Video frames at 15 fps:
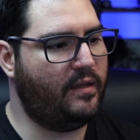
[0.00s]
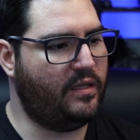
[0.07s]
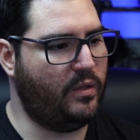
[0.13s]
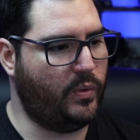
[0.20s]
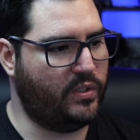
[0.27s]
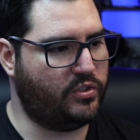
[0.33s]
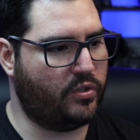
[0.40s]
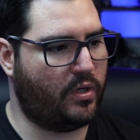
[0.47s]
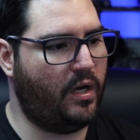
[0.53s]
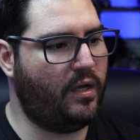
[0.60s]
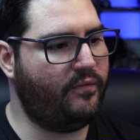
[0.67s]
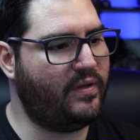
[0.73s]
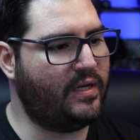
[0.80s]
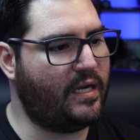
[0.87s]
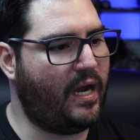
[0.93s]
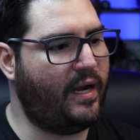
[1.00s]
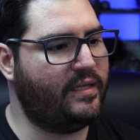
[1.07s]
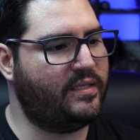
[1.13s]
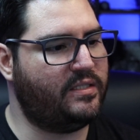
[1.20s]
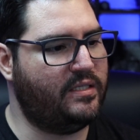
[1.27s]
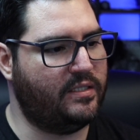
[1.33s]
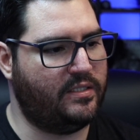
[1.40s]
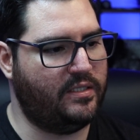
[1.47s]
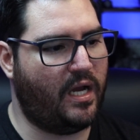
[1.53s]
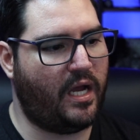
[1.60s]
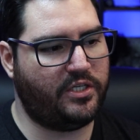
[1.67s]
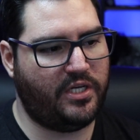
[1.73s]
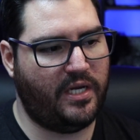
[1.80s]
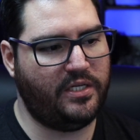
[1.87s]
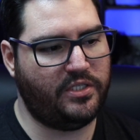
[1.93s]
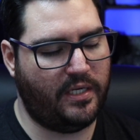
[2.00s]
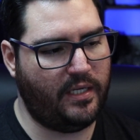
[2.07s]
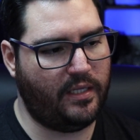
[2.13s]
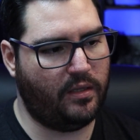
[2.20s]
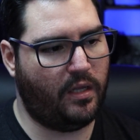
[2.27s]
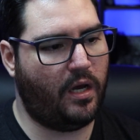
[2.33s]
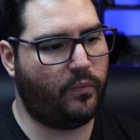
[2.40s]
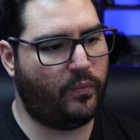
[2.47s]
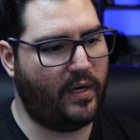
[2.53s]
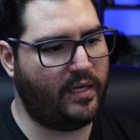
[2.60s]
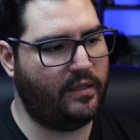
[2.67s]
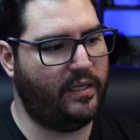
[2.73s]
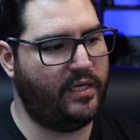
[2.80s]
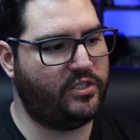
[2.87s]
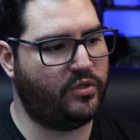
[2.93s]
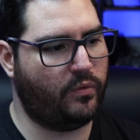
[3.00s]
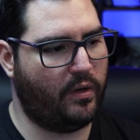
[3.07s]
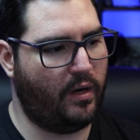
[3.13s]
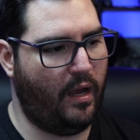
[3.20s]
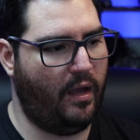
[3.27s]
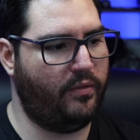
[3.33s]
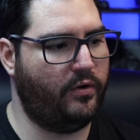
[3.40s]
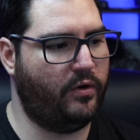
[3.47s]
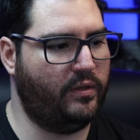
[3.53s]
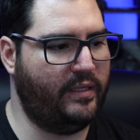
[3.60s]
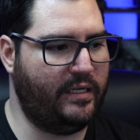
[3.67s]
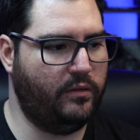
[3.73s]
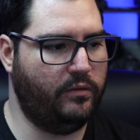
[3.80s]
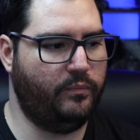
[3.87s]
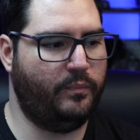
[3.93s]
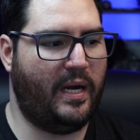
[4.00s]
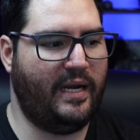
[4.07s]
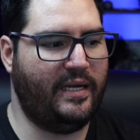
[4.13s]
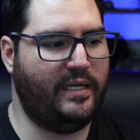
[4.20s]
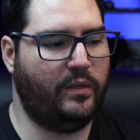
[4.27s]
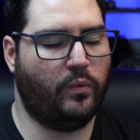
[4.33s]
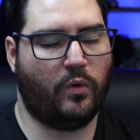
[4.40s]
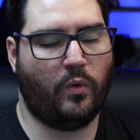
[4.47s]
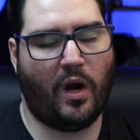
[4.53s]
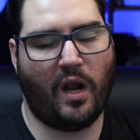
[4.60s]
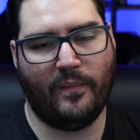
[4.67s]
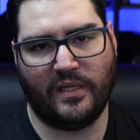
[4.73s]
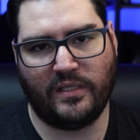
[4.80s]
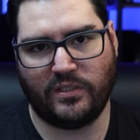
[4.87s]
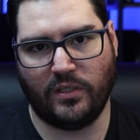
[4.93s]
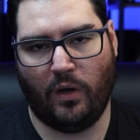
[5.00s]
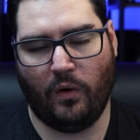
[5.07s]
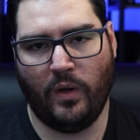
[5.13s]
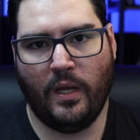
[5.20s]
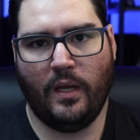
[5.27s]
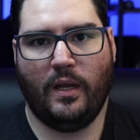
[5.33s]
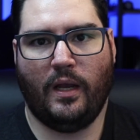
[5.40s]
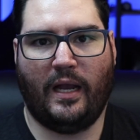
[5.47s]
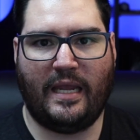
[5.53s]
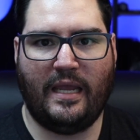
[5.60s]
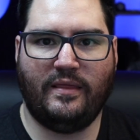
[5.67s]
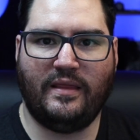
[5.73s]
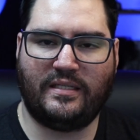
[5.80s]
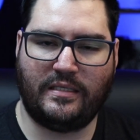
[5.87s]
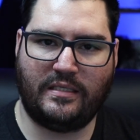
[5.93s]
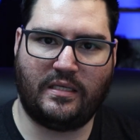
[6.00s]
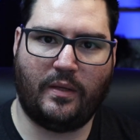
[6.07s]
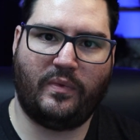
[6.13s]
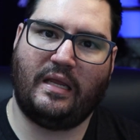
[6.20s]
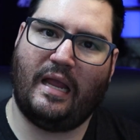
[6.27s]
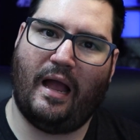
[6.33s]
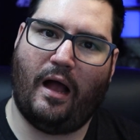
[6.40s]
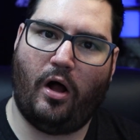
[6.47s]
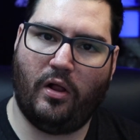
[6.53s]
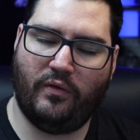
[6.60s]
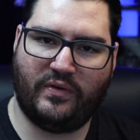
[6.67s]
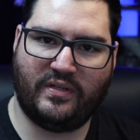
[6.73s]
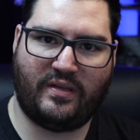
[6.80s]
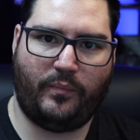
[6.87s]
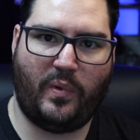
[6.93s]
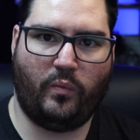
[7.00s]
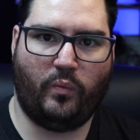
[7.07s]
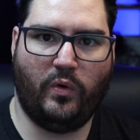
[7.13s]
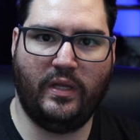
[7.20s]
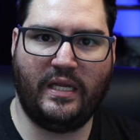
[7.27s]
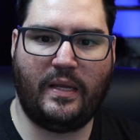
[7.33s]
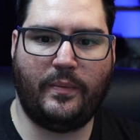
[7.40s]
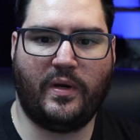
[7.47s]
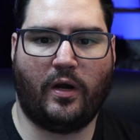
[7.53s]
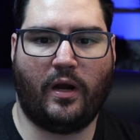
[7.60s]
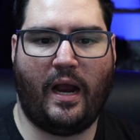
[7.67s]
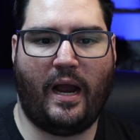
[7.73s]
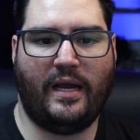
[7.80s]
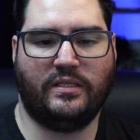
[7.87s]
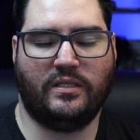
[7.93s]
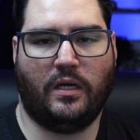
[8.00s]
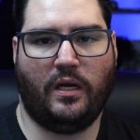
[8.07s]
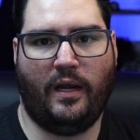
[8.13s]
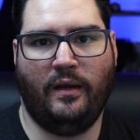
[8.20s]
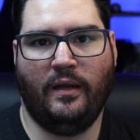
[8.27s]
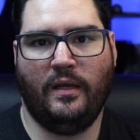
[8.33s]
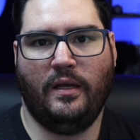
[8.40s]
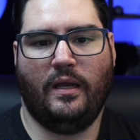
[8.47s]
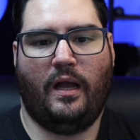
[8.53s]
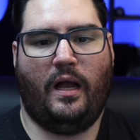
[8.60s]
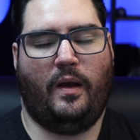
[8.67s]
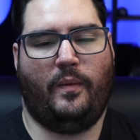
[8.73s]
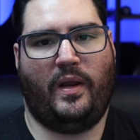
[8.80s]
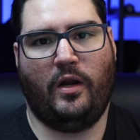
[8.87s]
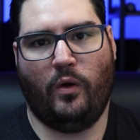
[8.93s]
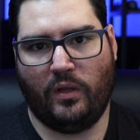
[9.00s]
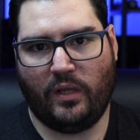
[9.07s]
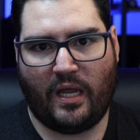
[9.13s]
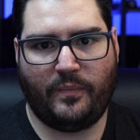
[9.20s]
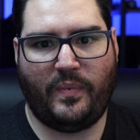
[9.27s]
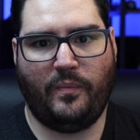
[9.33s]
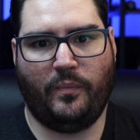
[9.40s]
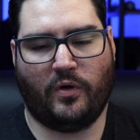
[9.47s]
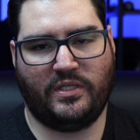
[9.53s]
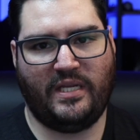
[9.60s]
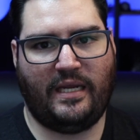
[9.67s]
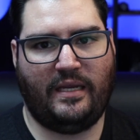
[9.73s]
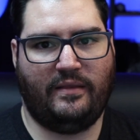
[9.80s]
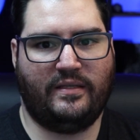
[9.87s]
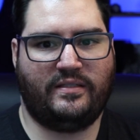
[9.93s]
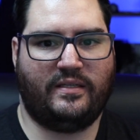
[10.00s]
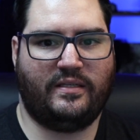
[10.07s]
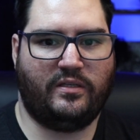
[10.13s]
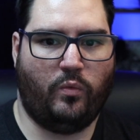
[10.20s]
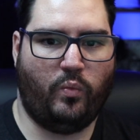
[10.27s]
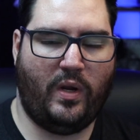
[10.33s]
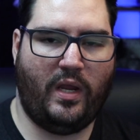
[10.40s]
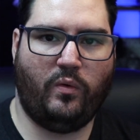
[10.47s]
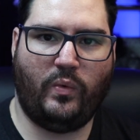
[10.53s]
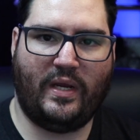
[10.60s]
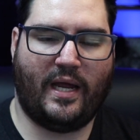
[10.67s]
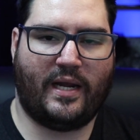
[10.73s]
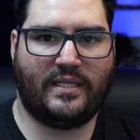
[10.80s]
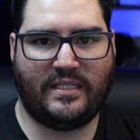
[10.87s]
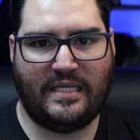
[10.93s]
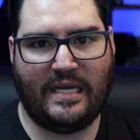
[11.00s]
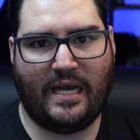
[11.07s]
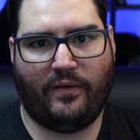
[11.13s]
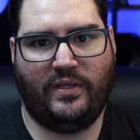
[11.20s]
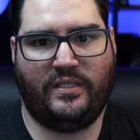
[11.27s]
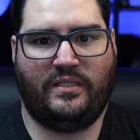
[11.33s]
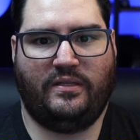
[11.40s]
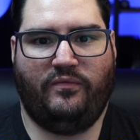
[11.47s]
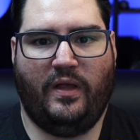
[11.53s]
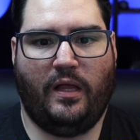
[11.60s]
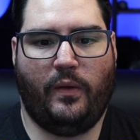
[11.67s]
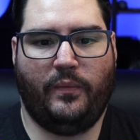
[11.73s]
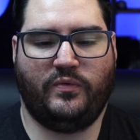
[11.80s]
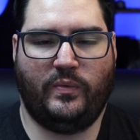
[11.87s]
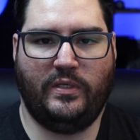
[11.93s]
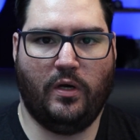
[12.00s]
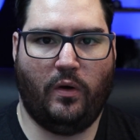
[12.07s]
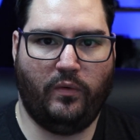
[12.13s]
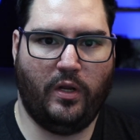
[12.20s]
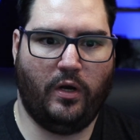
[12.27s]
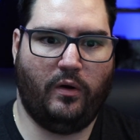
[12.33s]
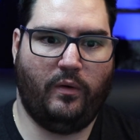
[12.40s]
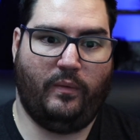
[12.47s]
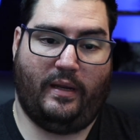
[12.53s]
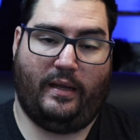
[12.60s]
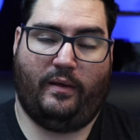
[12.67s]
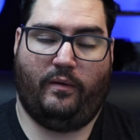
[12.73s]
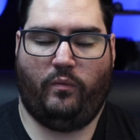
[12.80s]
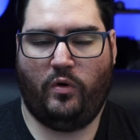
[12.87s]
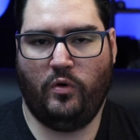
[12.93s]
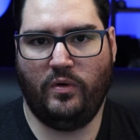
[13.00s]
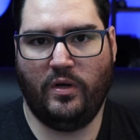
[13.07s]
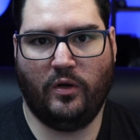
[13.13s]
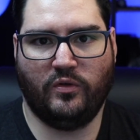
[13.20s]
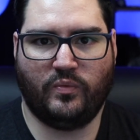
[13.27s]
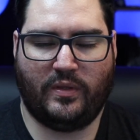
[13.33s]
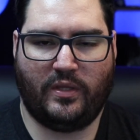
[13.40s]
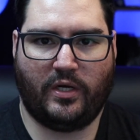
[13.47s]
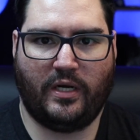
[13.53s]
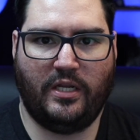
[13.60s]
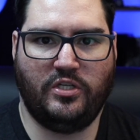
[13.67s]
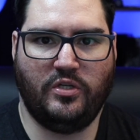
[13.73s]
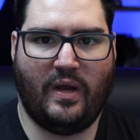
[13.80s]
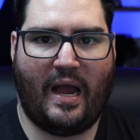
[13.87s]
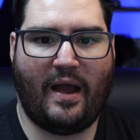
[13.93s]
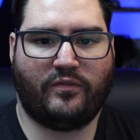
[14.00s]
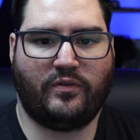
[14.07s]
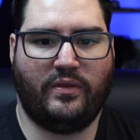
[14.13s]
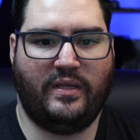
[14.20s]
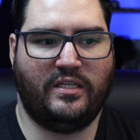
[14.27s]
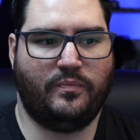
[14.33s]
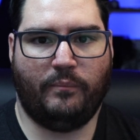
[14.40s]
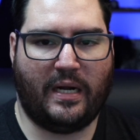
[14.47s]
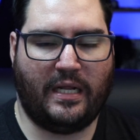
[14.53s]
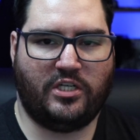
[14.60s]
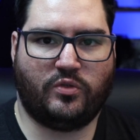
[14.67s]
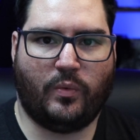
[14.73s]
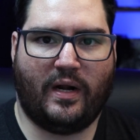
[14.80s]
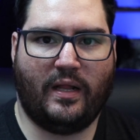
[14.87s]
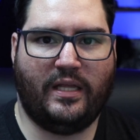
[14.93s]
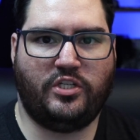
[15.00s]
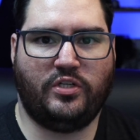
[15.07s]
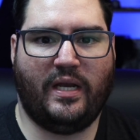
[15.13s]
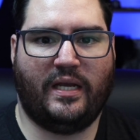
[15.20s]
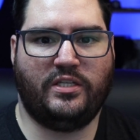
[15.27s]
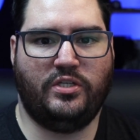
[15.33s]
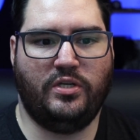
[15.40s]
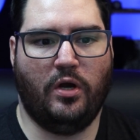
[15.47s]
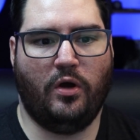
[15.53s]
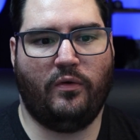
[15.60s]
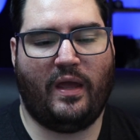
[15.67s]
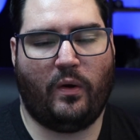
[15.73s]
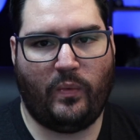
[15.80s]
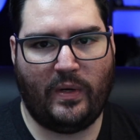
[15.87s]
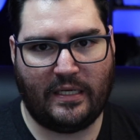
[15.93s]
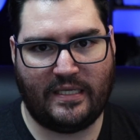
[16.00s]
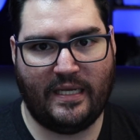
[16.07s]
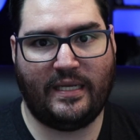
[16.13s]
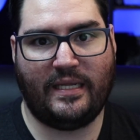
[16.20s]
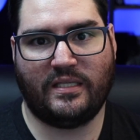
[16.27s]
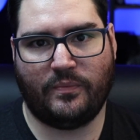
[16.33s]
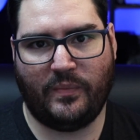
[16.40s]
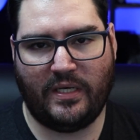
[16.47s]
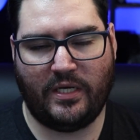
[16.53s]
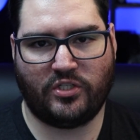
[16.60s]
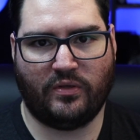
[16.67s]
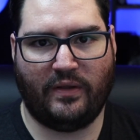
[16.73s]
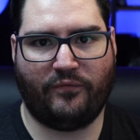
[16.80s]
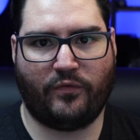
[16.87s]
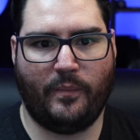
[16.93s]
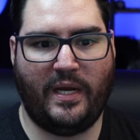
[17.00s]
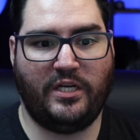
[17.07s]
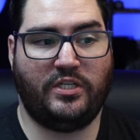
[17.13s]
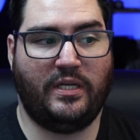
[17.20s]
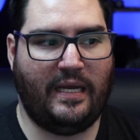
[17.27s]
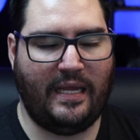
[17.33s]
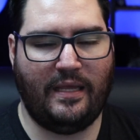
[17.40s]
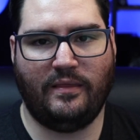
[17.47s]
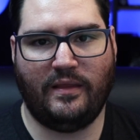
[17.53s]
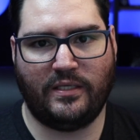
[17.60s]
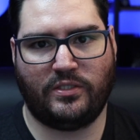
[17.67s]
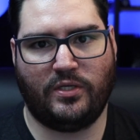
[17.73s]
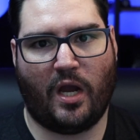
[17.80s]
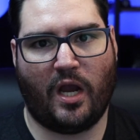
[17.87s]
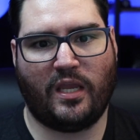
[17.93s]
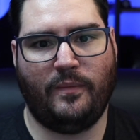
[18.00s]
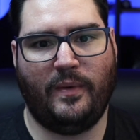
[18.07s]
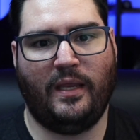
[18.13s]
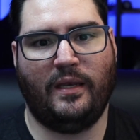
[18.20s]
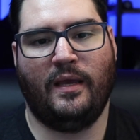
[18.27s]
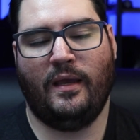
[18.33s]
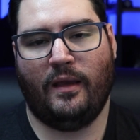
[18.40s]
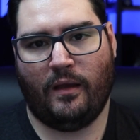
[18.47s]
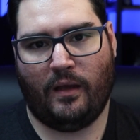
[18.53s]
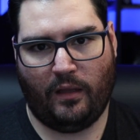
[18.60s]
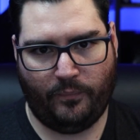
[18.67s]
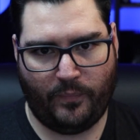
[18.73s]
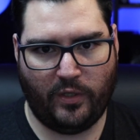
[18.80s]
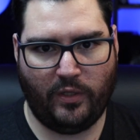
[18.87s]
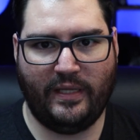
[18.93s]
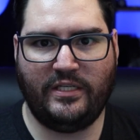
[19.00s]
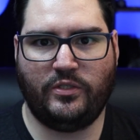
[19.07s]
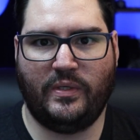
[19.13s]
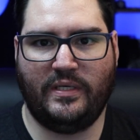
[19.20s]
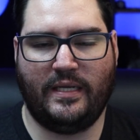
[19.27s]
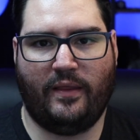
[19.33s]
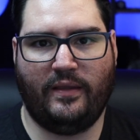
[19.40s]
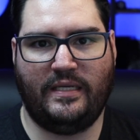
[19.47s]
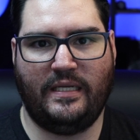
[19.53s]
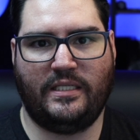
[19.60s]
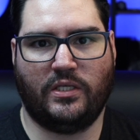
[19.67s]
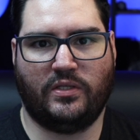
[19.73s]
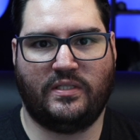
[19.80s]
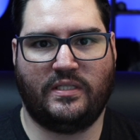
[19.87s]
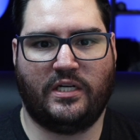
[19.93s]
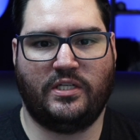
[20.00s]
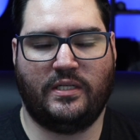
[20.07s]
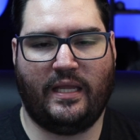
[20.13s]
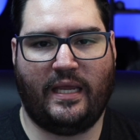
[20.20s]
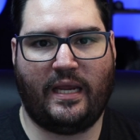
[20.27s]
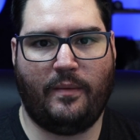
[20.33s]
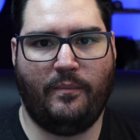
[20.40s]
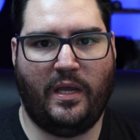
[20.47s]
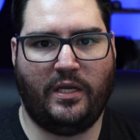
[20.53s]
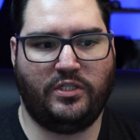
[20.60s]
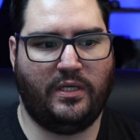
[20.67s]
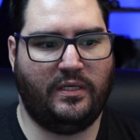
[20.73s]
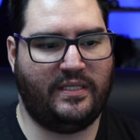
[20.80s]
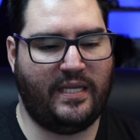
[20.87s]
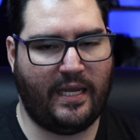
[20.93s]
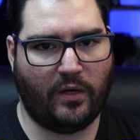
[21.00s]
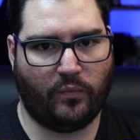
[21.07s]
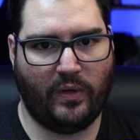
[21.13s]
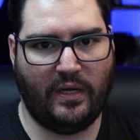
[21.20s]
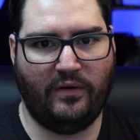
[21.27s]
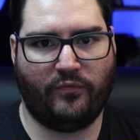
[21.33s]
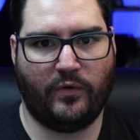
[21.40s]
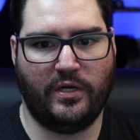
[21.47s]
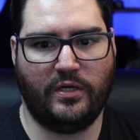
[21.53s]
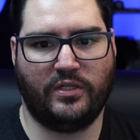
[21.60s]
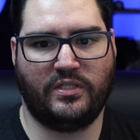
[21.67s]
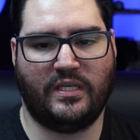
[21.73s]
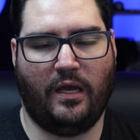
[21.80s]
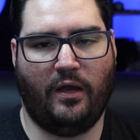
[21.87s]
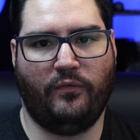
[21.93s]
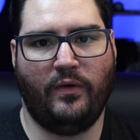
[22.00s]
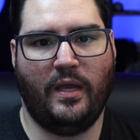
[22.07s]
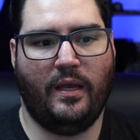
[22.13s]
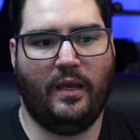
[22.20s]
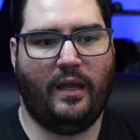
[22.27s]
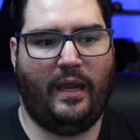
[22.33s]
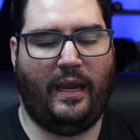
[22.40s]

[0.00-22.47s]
The withdrawal of the guidance does not change any law, regulation, or other legal binding requirements. So, again, this is something all of us have been really keeping our eyes on. Um, I know a lot of people are taking this as a win. We got to see how this develops. We don't know. Uh, who knows what they're going to do after this? But I just want to let you guys know that we did get some additional information in this document. I'll put a link to it down in the details section, like I mentioned. Take a read for yourself.